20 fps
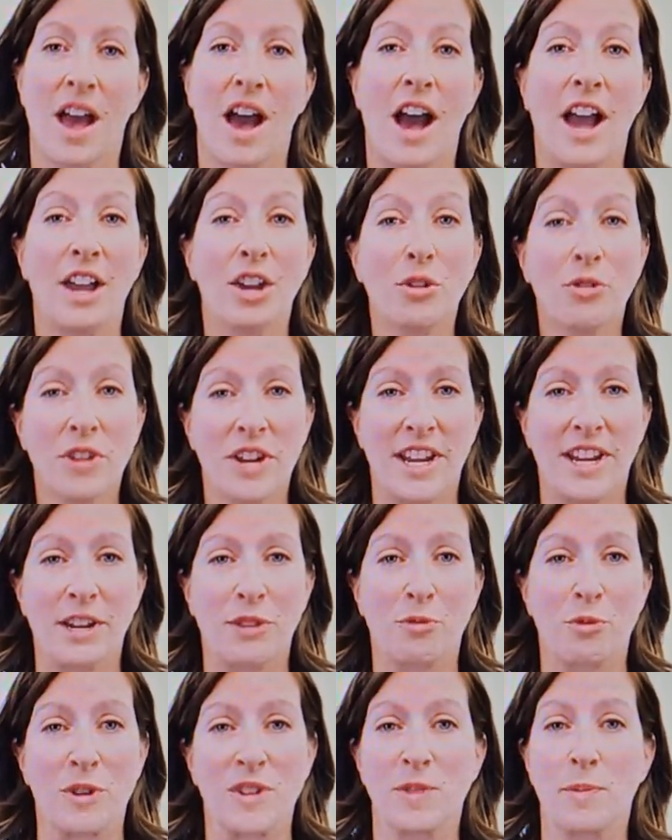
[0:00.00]
I
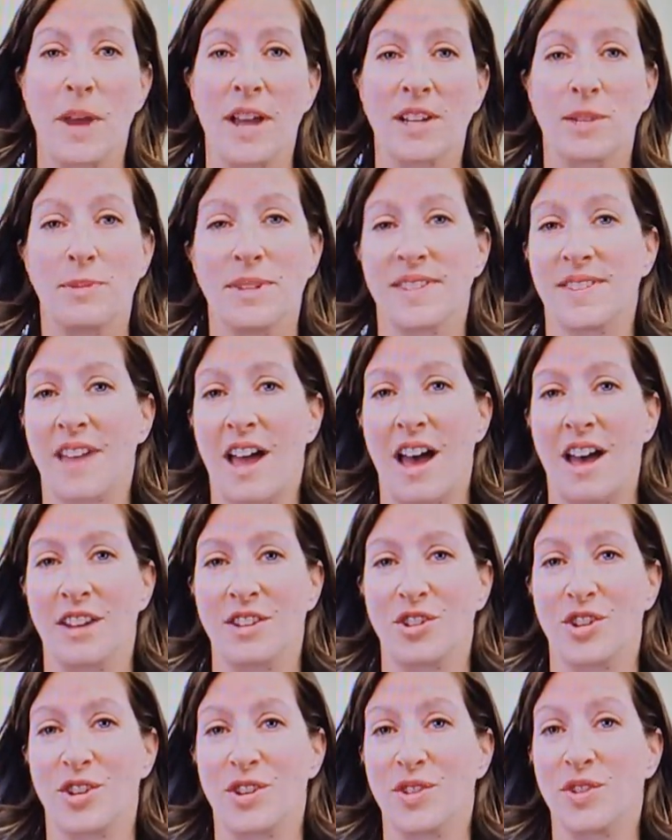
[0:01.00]
created Respect
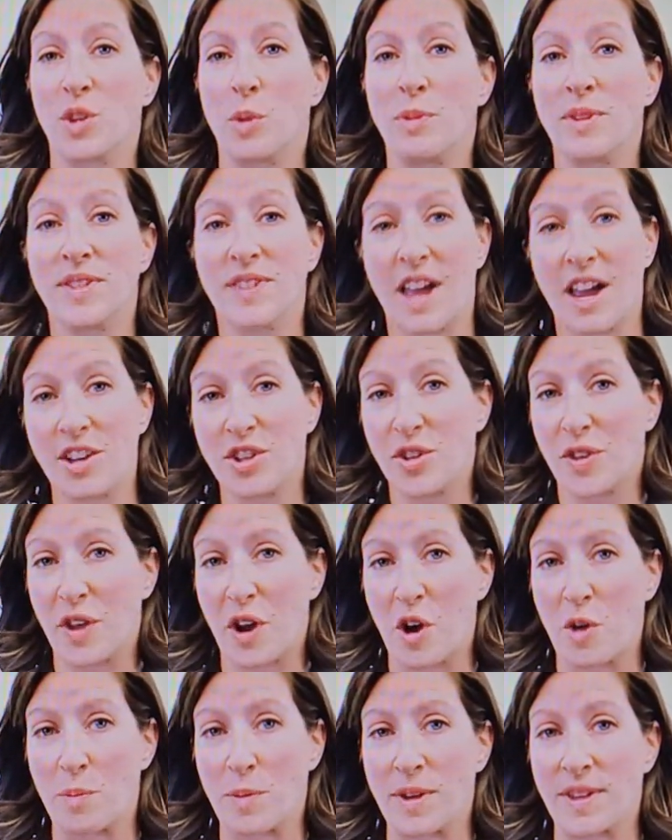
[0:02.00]
Massage so massage
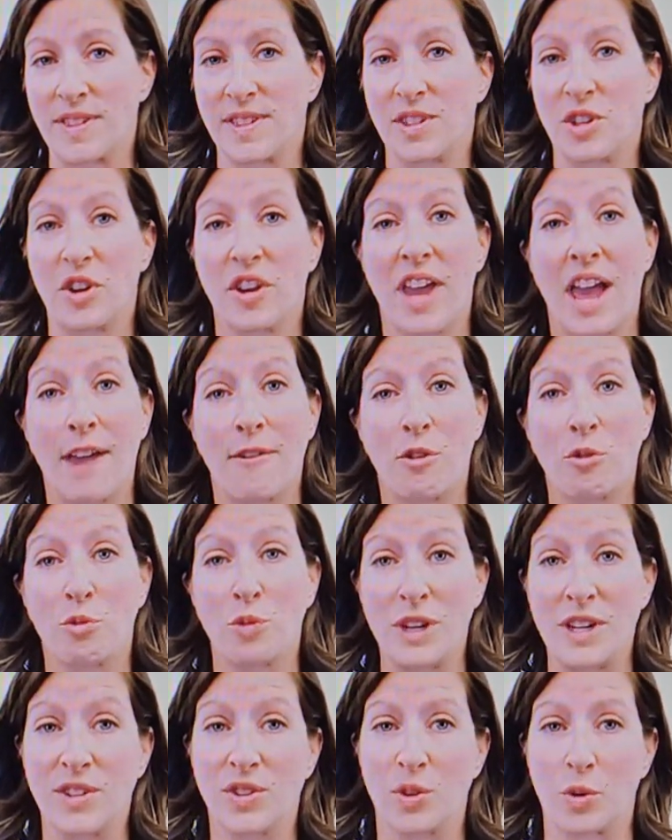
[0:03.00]
therapists could have a
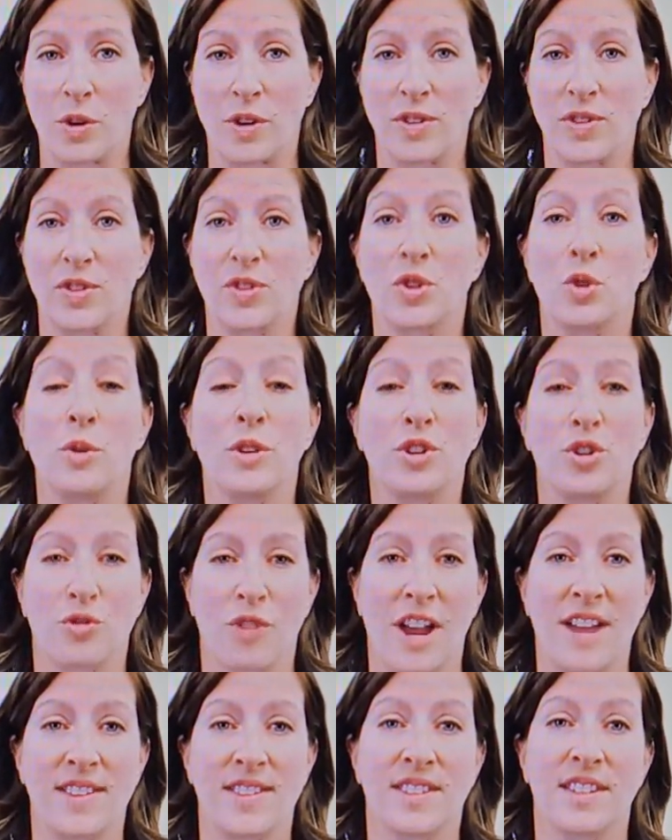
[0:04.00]
resource to
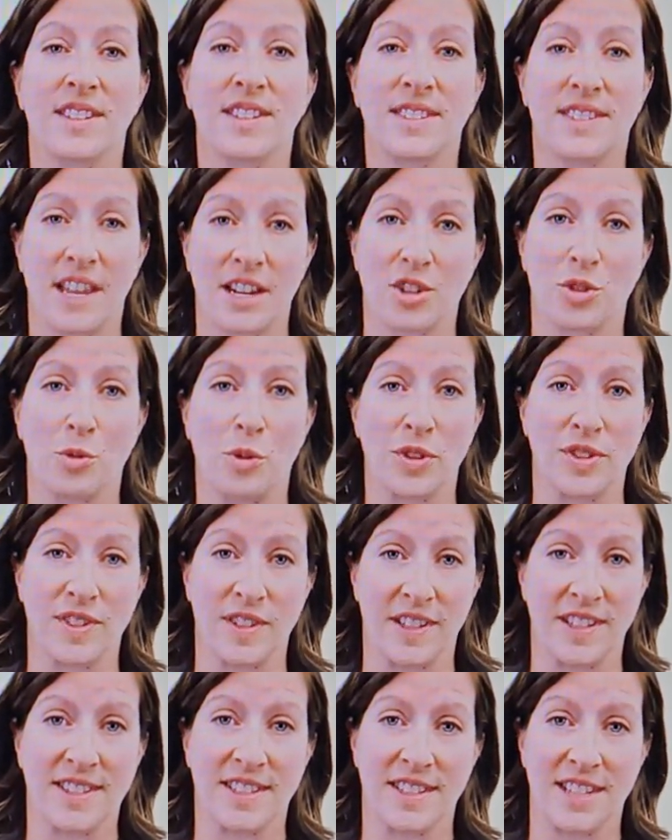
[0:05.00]
address sexual
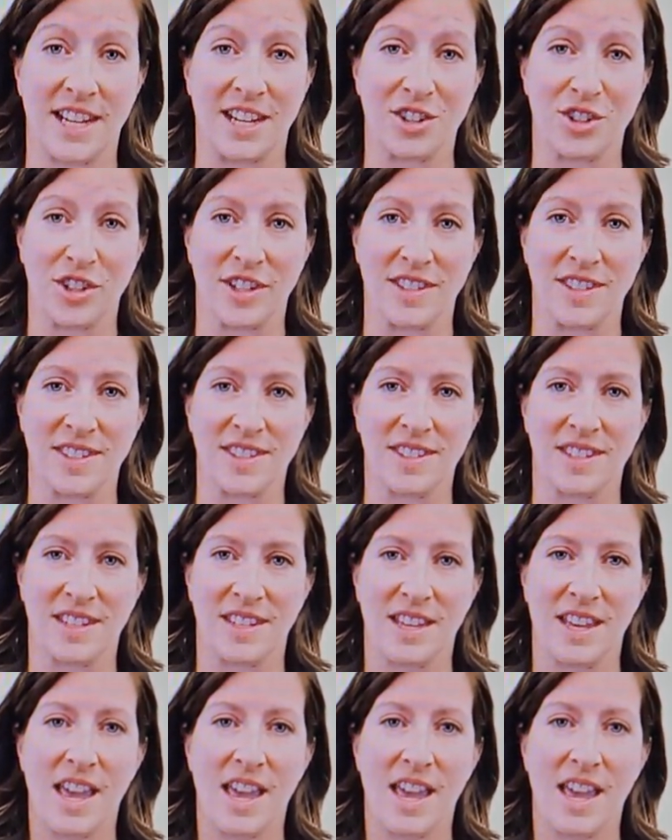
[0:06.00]
solicitations.